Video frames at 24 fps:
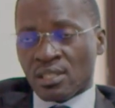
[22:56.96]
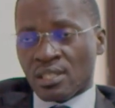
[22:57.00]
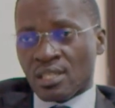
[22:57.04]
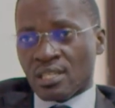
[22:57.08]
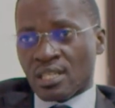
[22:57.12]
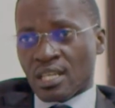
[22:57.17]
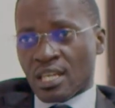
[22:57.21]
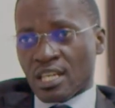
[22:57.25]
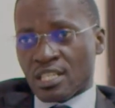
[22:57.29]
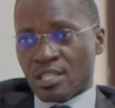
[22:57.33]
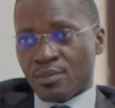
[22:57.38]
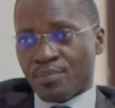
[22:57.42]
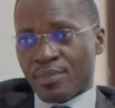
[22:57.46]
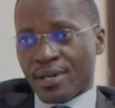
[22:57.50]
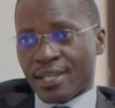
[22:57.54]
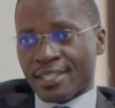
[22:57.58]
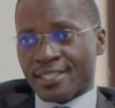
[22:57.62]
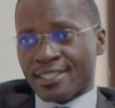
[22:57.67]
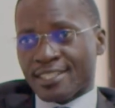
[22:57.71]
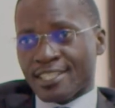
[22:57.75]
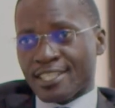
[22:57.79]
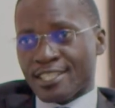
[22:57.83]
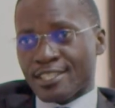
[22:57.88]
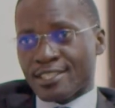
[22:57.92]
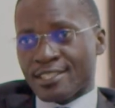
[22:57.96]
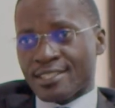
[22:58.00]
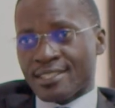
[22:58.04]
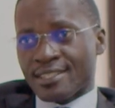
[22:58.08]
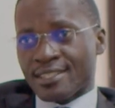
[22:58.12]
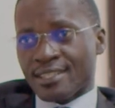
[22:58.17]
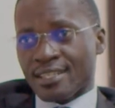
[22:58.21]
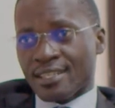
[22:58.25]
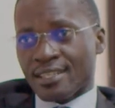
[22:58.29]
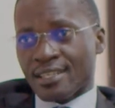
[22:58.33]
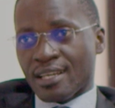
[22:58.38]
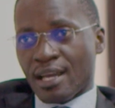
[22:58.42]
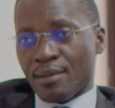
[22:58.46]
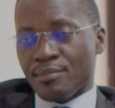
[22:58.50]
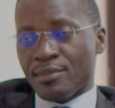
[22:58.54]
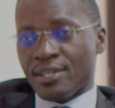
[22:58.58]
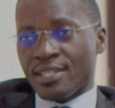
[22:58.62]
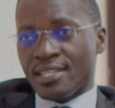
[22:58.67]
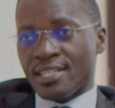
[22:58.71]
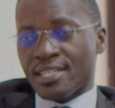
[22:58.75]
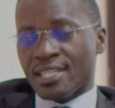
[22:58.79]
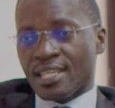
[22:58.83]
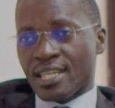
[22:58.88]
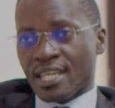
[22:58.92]
8%,
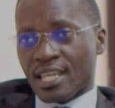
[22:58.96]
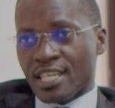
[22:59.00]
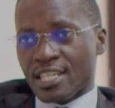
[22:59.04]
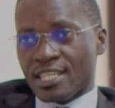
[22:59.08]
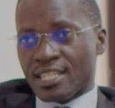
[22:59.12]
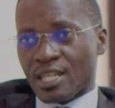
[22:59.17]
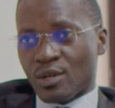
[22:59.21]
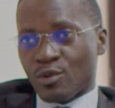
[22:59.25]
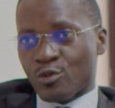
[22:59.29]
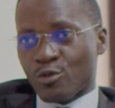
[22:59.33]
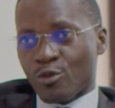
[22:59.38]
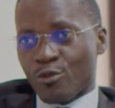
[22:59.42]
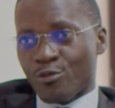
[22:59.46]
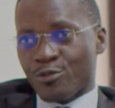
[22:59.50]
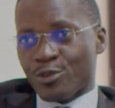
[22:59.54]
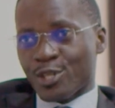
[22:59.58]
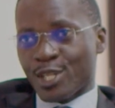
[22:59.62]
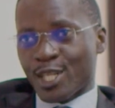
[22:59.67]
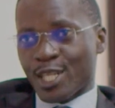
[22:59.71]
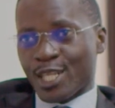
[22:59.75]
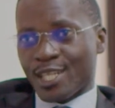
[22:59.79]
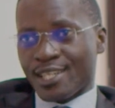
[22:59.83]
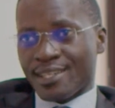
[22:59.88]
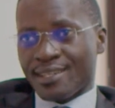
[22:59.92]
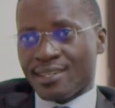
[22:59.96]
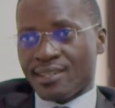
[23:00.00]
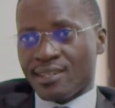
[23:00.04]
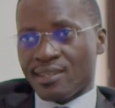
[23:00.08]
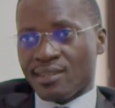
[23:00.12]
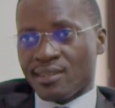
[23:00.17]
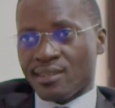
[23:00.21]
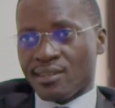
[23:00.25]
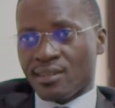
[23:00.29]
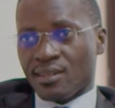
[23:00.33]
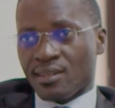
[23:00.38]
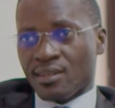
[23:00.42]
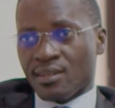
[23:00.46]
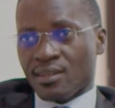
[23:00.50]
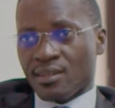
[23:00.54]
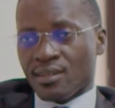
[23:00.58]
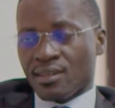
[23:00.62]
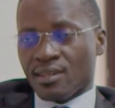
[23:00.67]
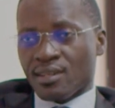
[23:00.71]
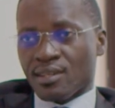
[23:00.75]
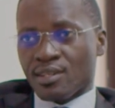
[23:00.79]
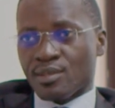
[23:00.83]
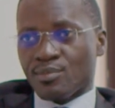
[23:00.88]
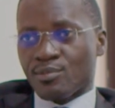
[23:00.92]
8 out of 10
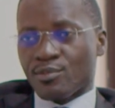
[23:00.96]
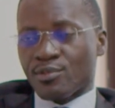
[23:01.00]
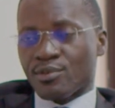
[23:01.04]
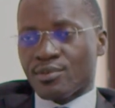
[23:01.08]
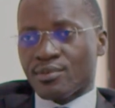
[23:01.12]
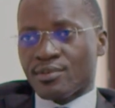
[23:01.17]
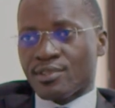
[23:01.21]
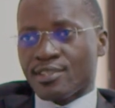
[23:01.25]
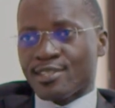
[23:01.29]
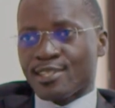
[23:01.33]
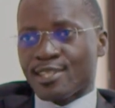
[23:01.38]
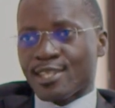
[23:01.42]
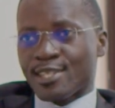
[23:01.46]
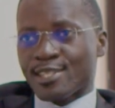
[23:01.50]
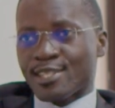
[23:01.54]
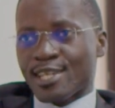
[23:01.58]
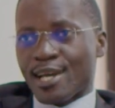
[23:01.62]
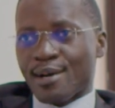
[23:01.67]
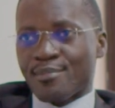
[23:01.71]
diseases are